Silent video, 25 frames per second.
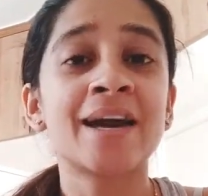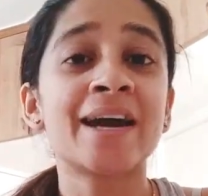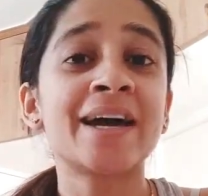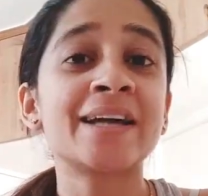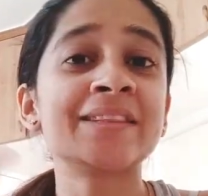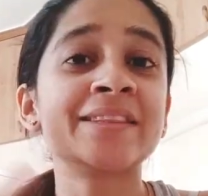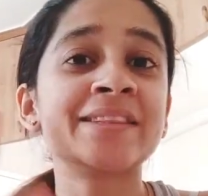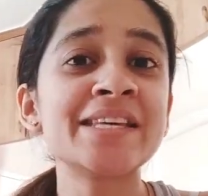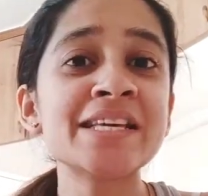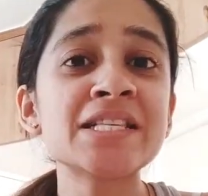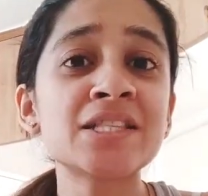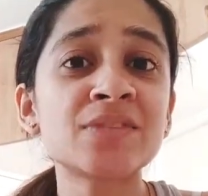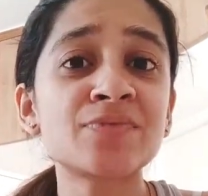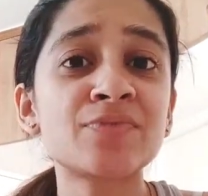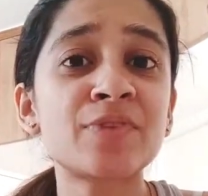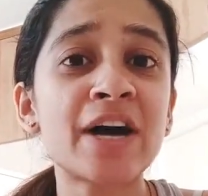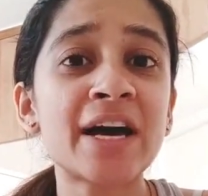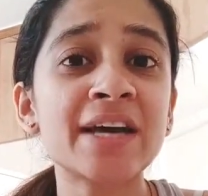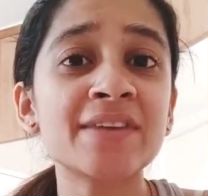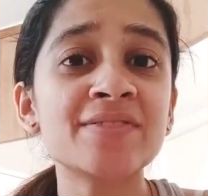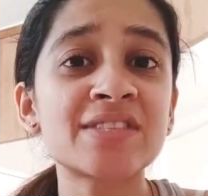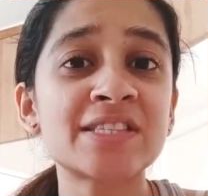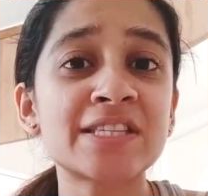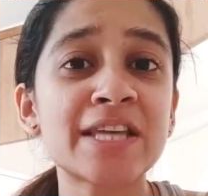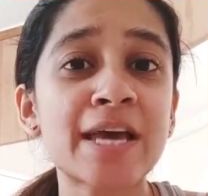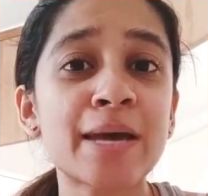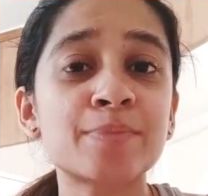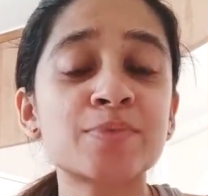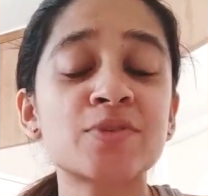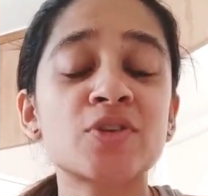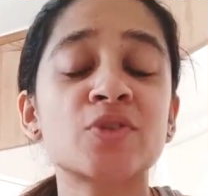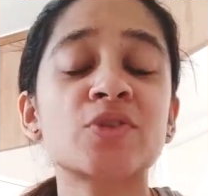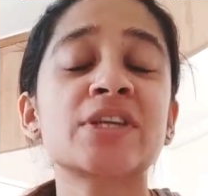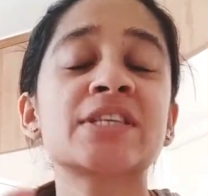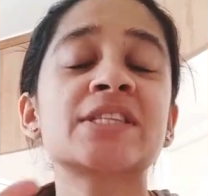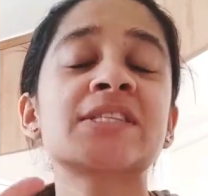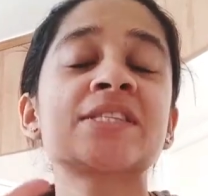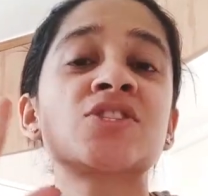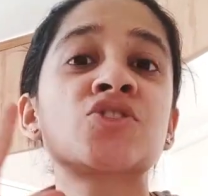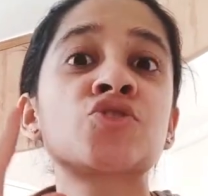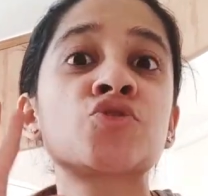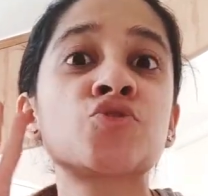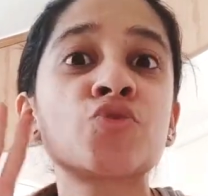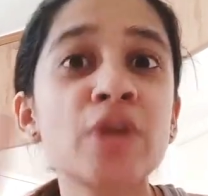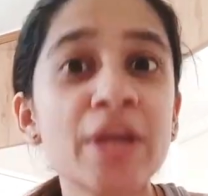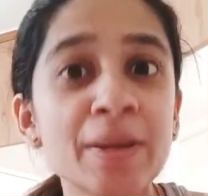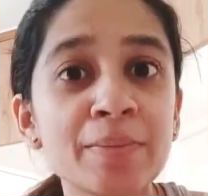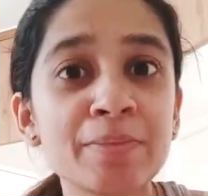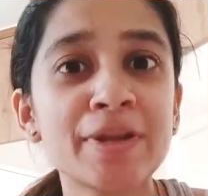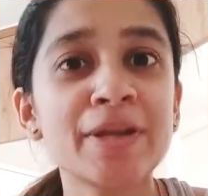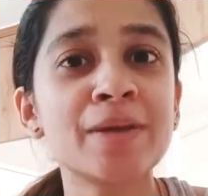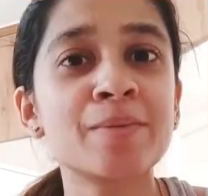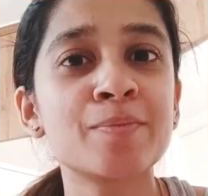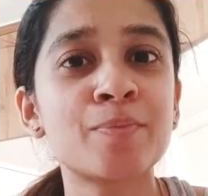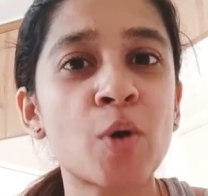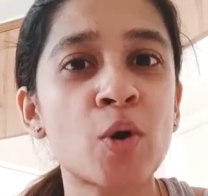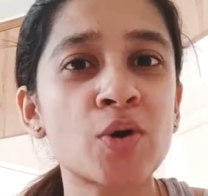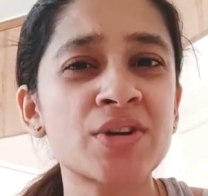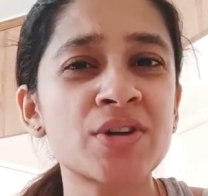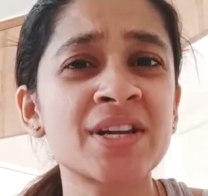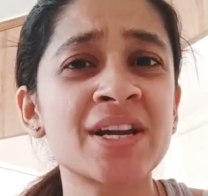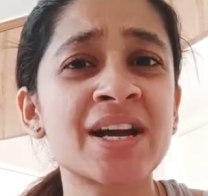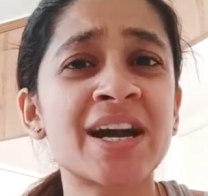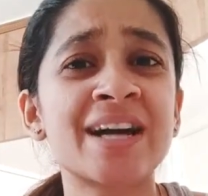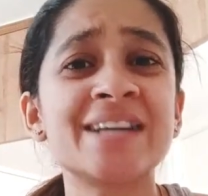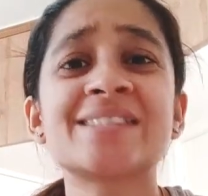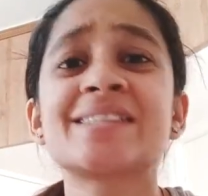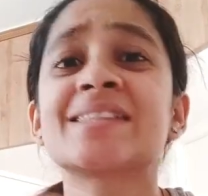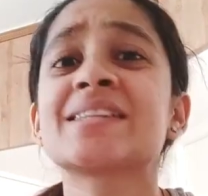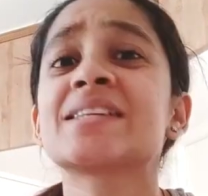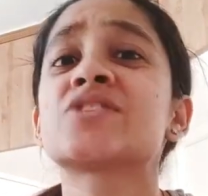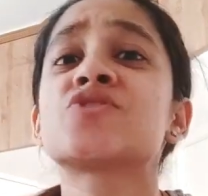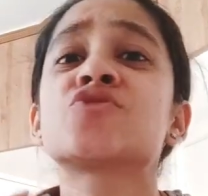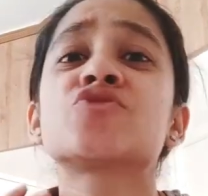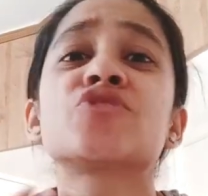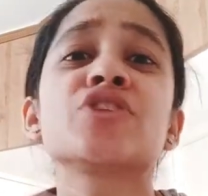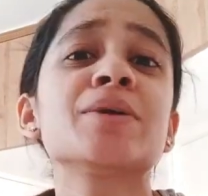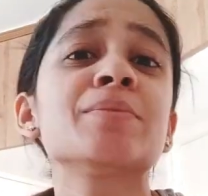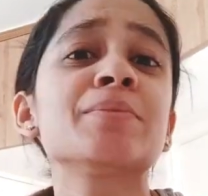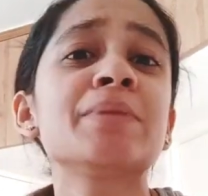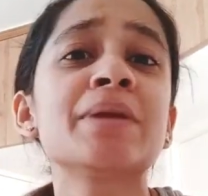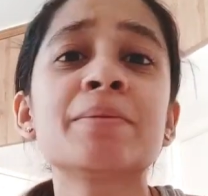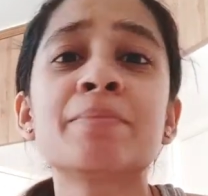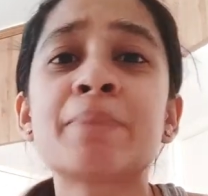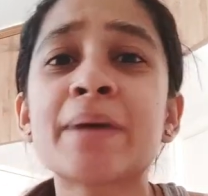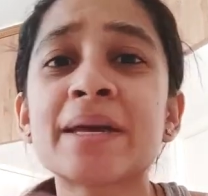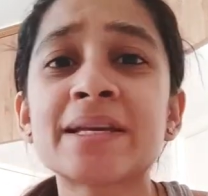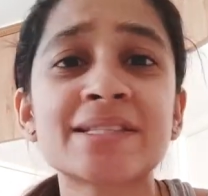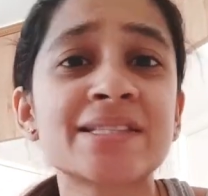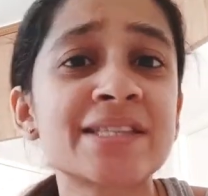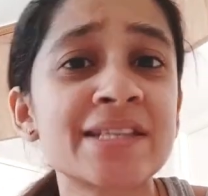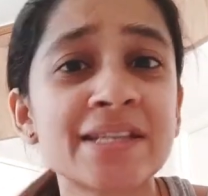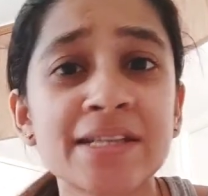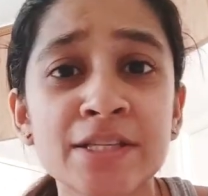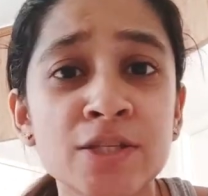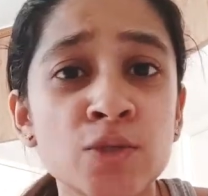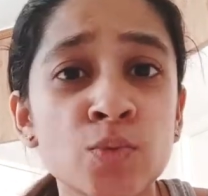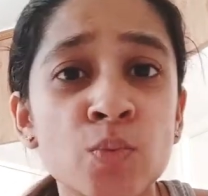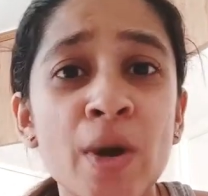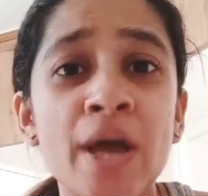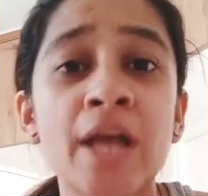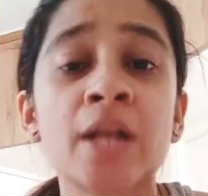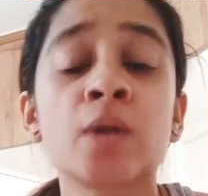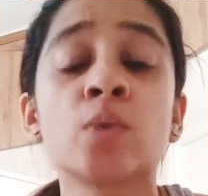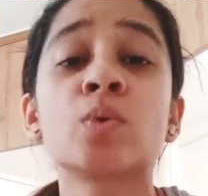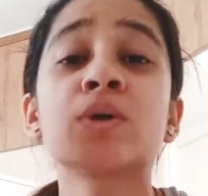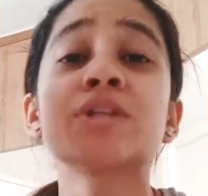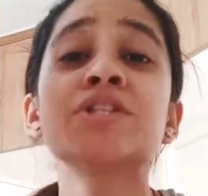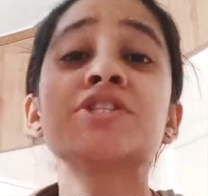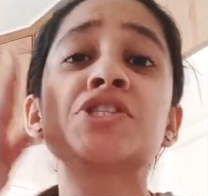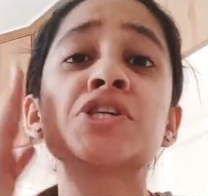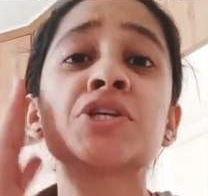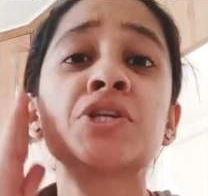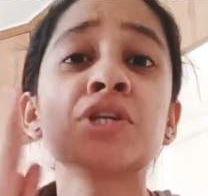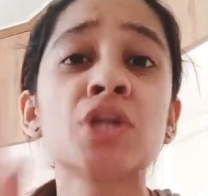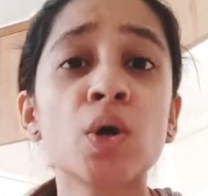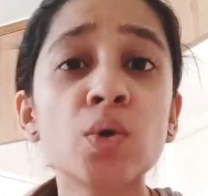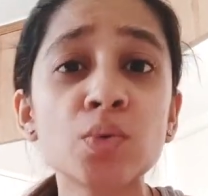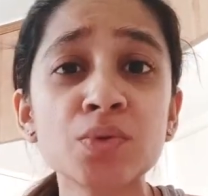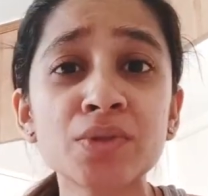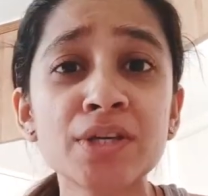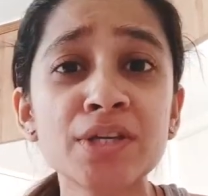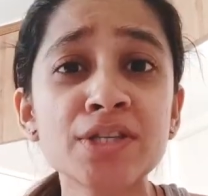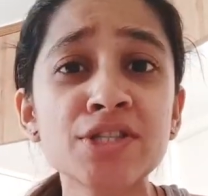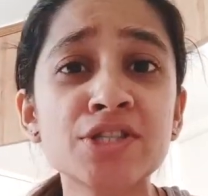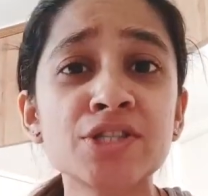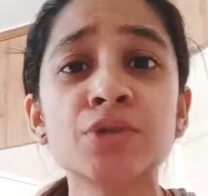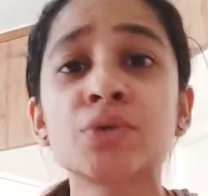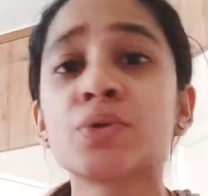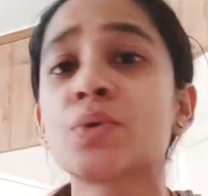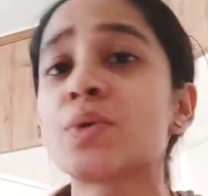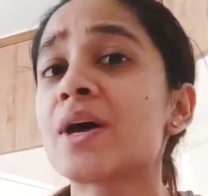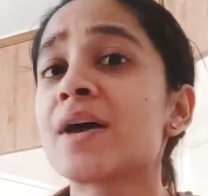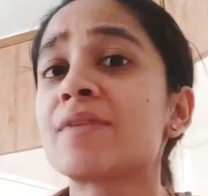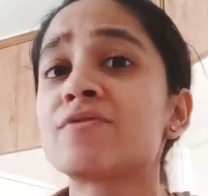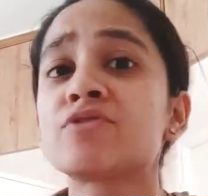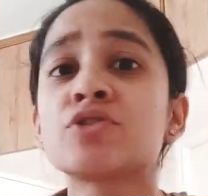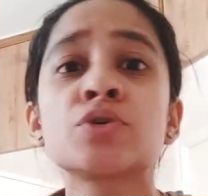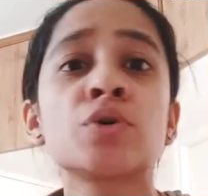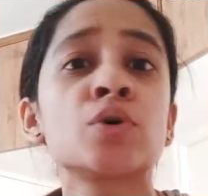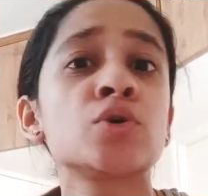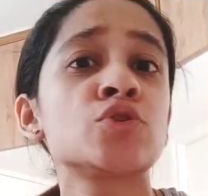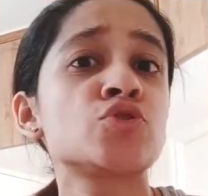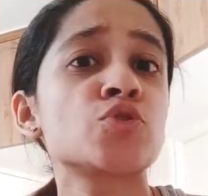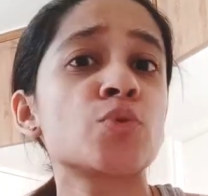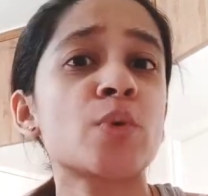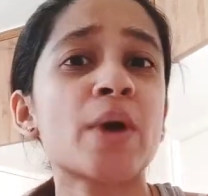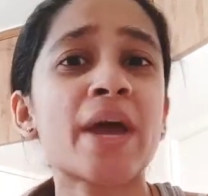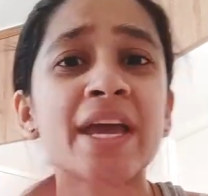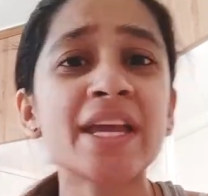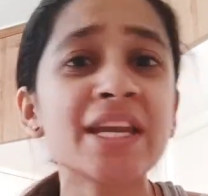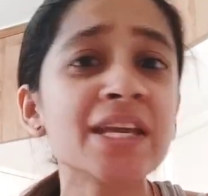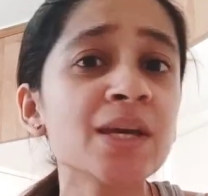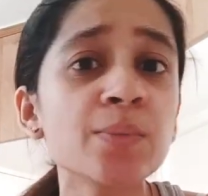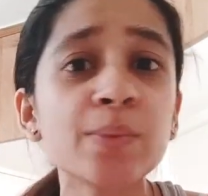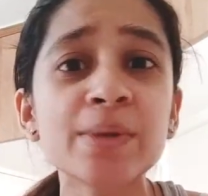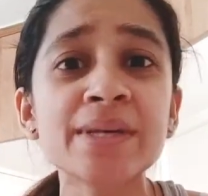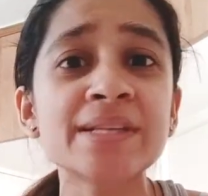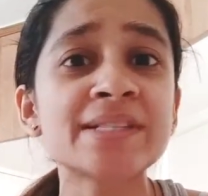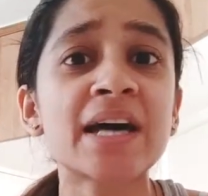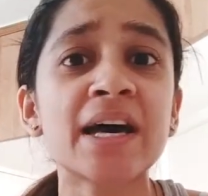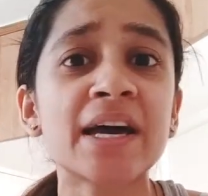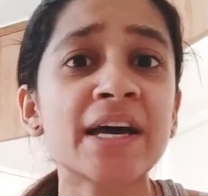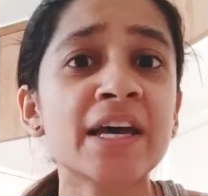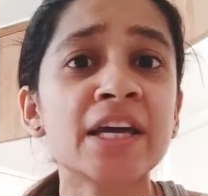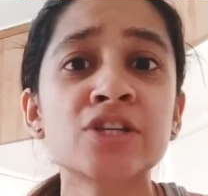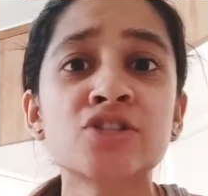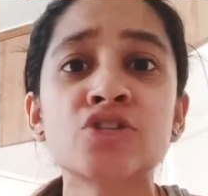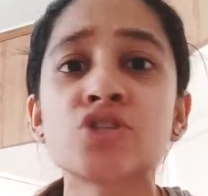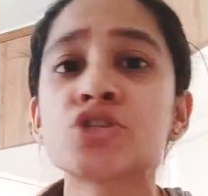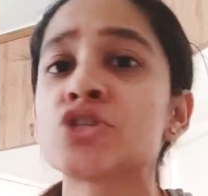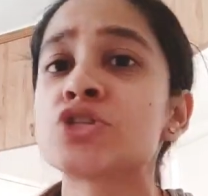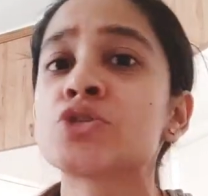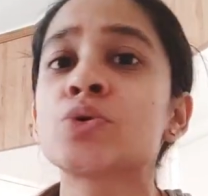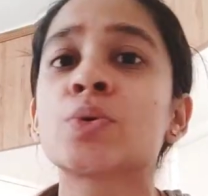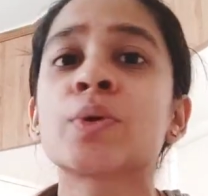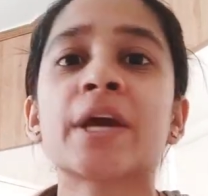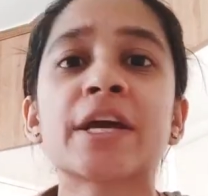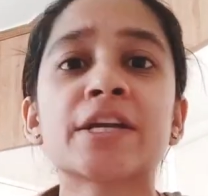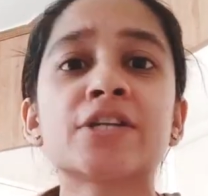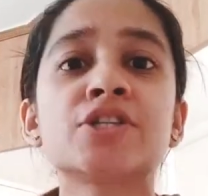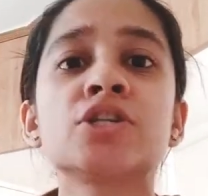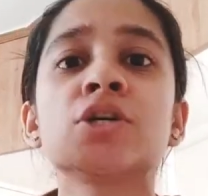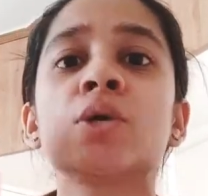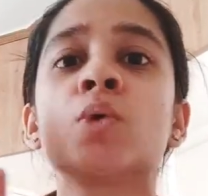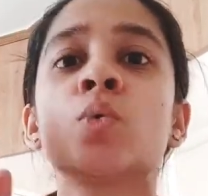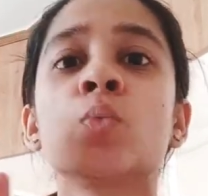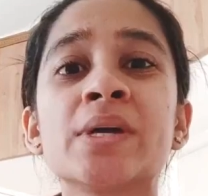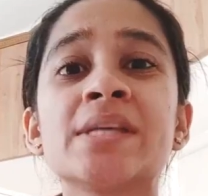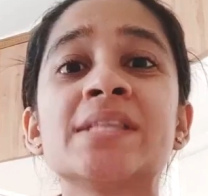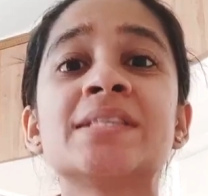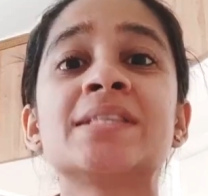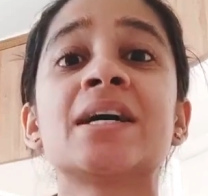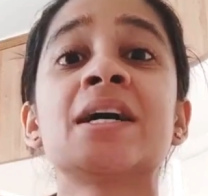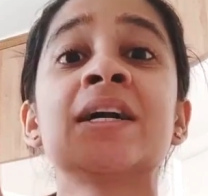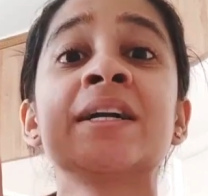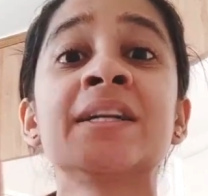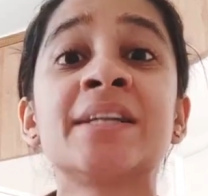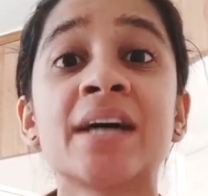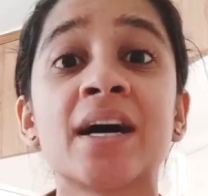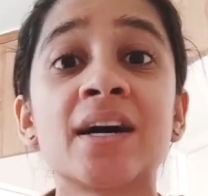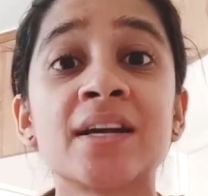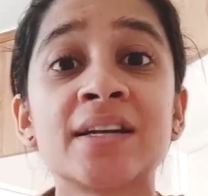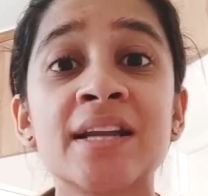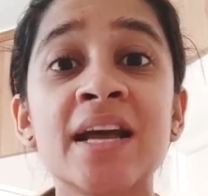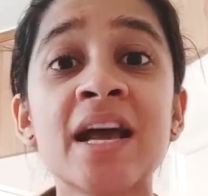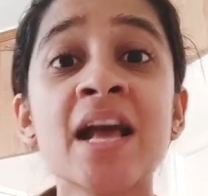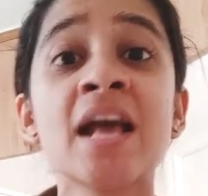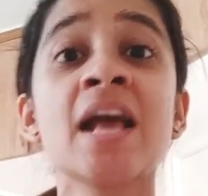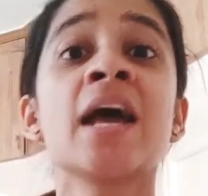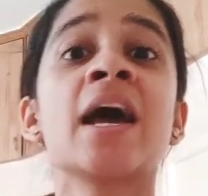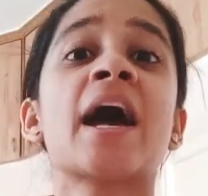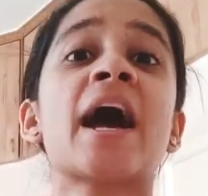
And these 5 steps are extremely important, guys, and extremely basic as well. Once you know this, you don't have to go to any visa agent to get your visa done.